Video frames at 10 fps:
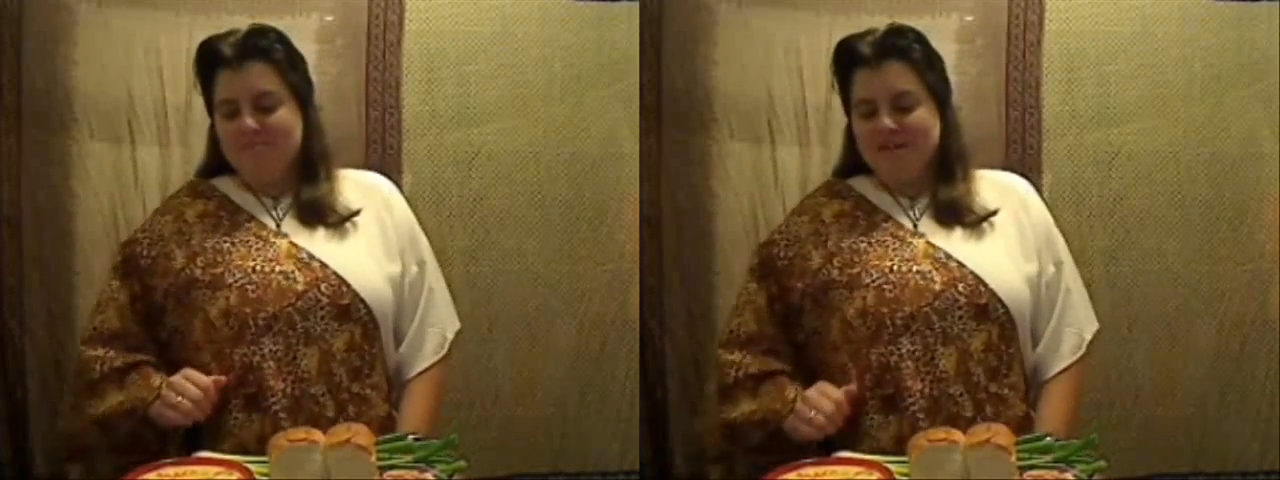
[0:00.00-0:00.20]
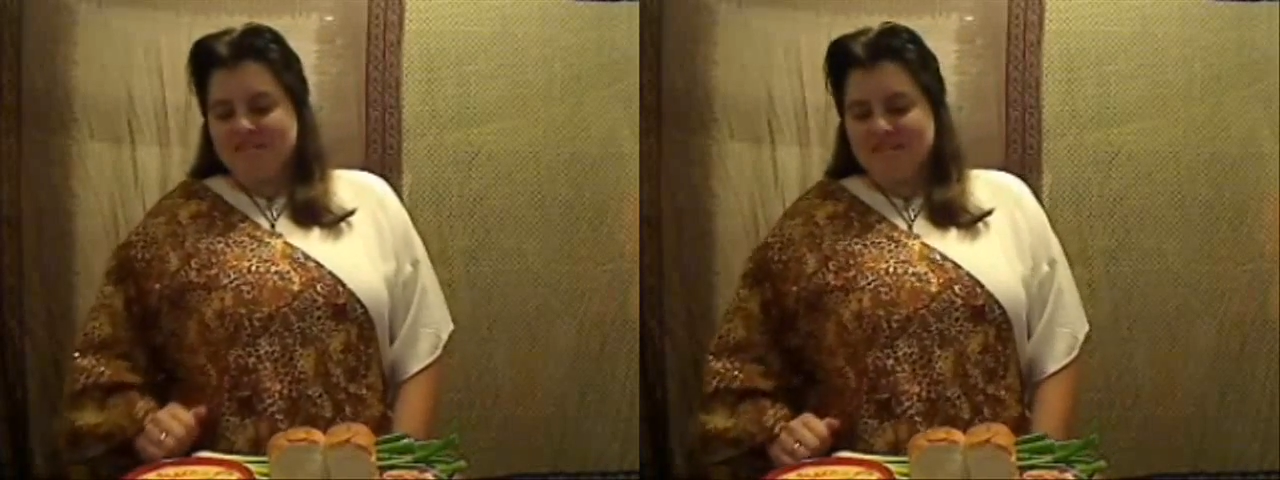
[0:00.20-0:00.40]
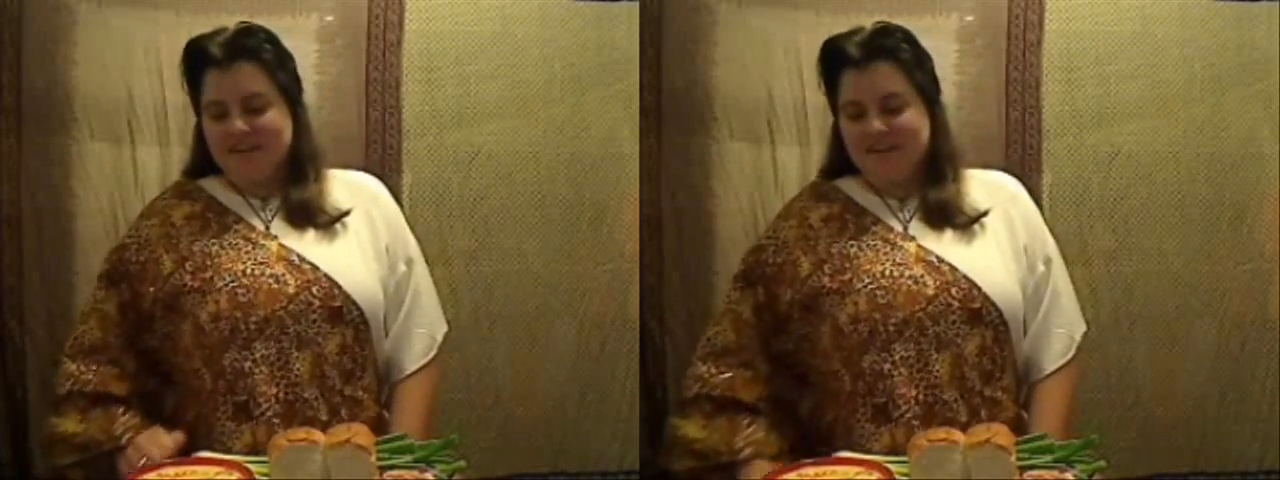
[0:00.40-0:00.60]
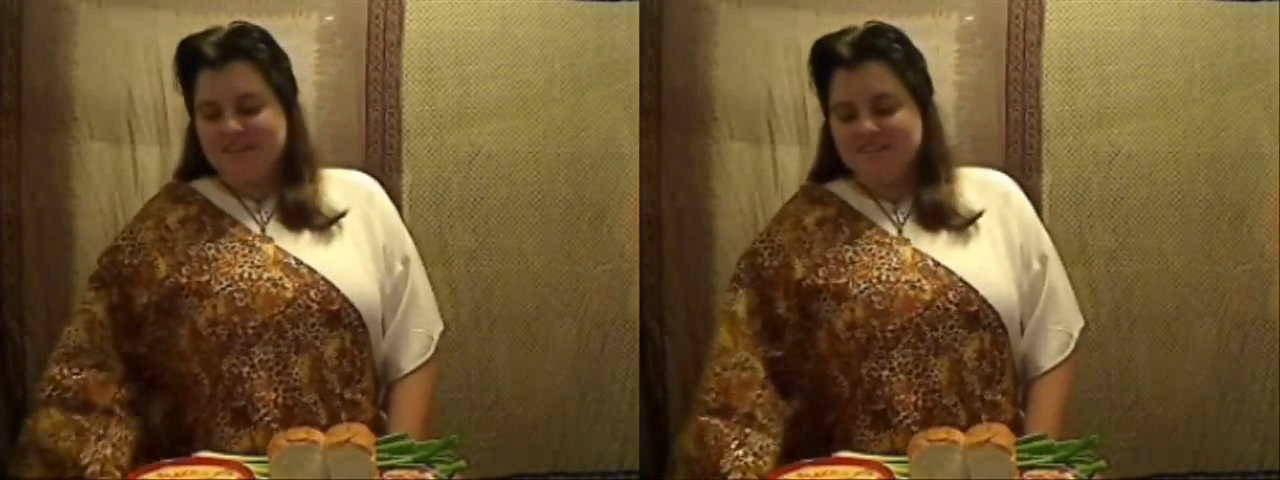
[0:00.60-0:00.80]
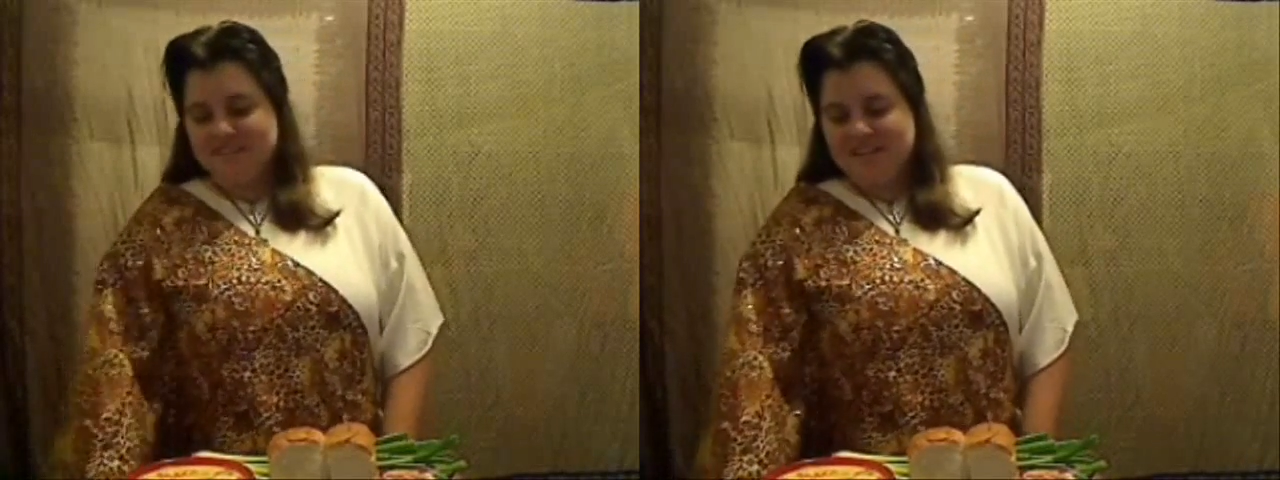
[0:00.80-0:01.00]
But
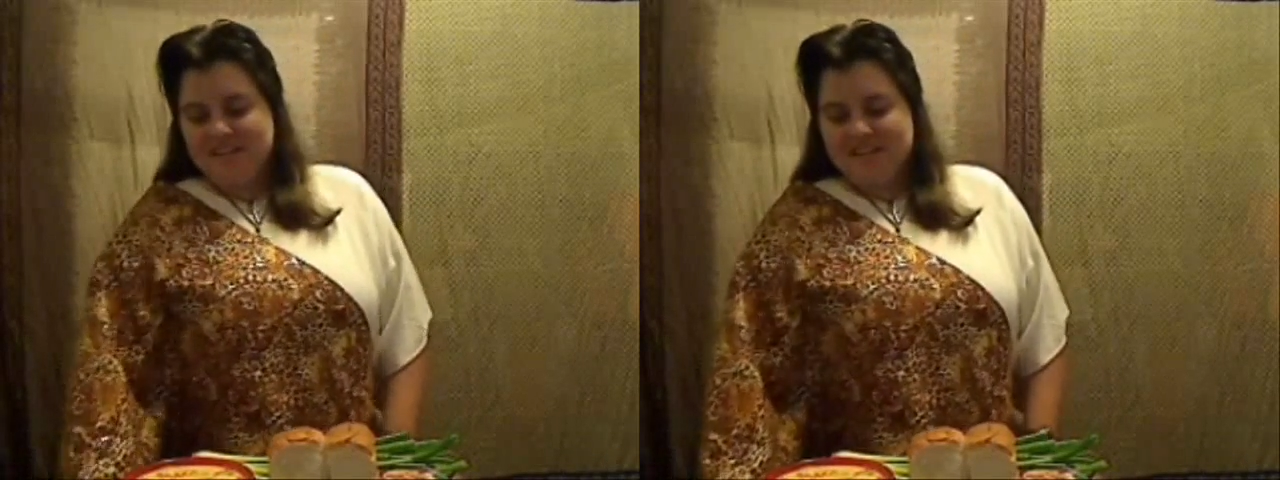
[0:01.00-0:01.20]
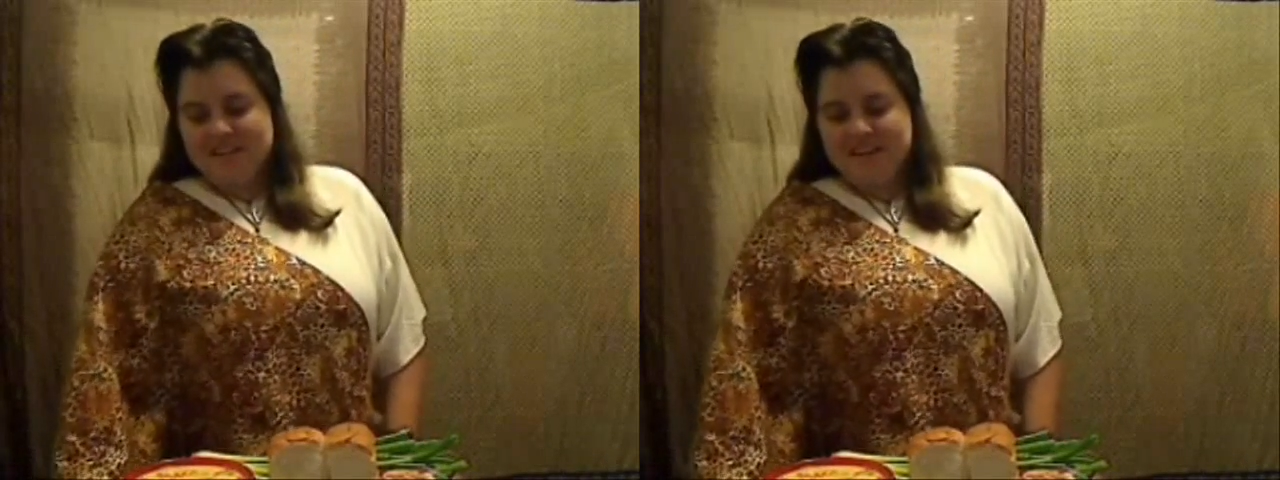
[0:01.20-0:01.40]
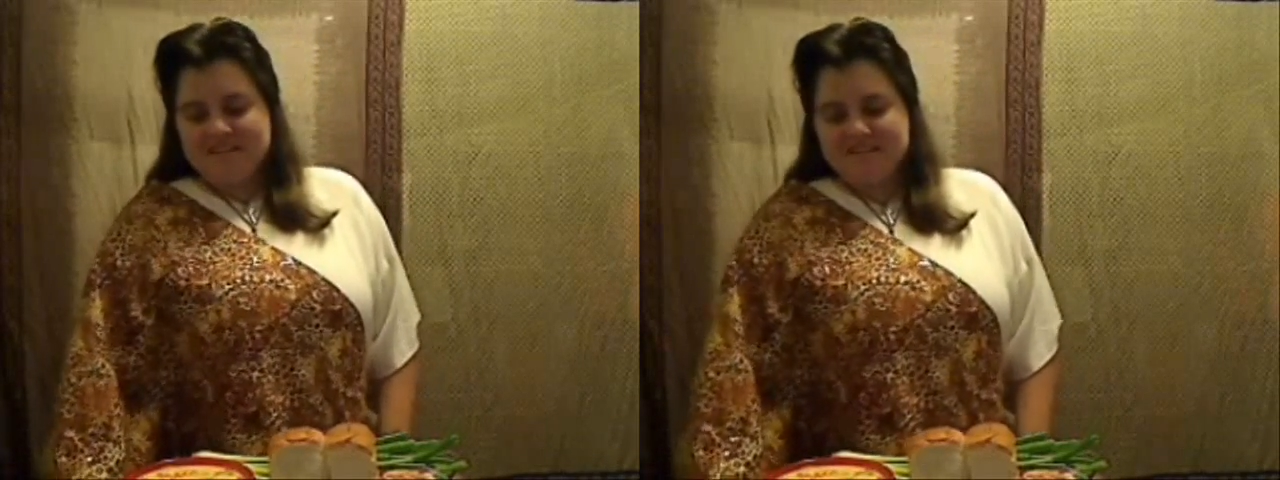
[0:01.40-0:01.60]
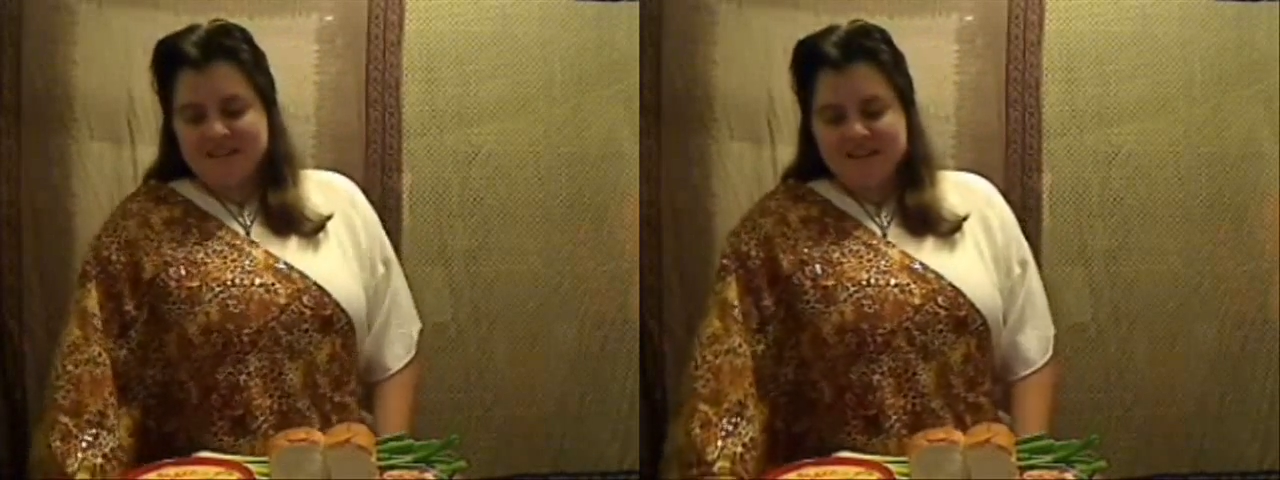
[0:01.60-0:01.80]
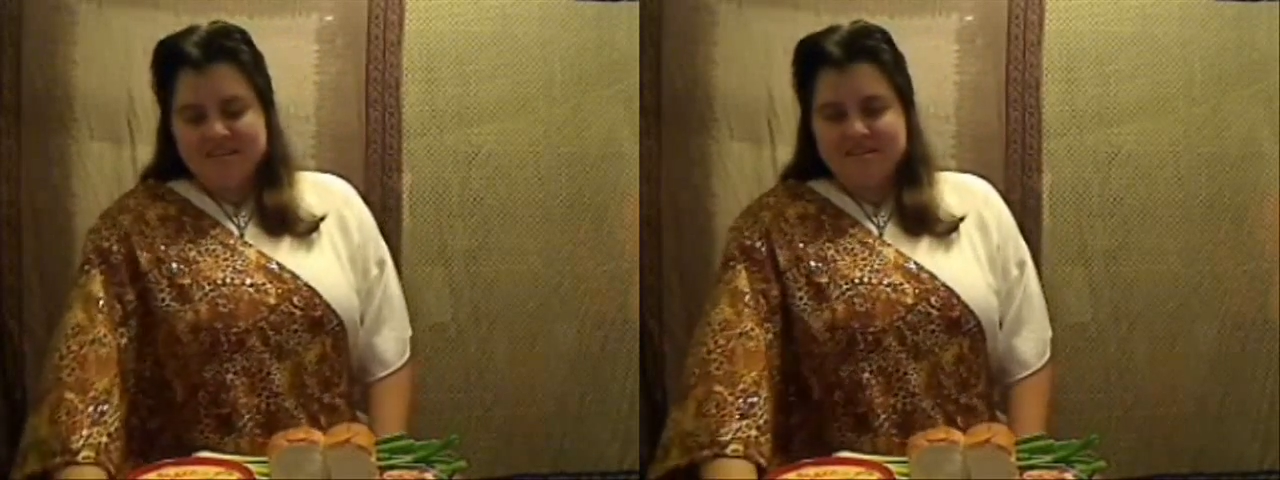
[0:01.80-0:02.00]
Ken
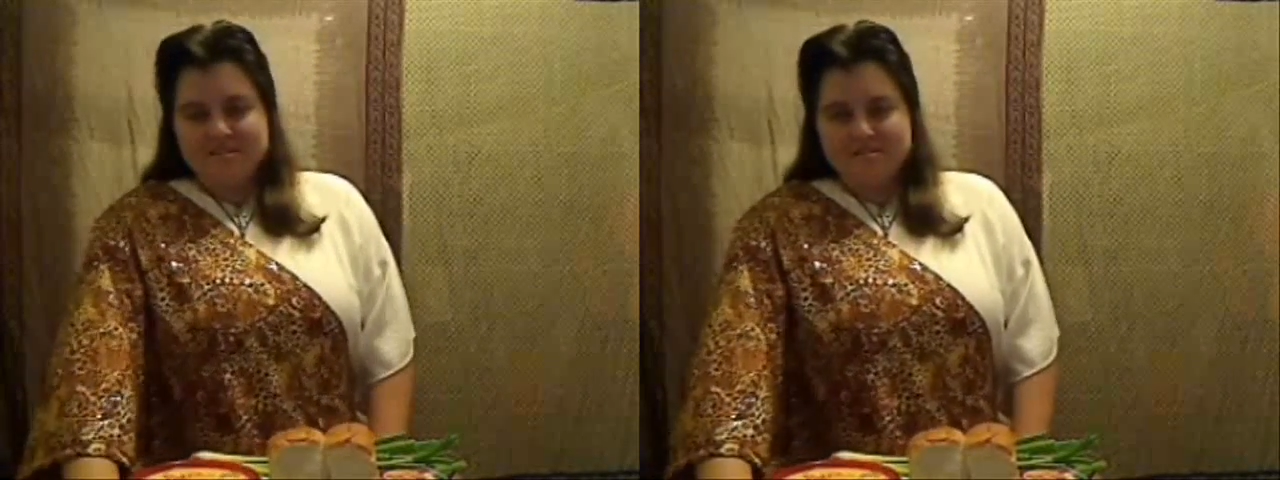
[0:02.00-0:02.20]
said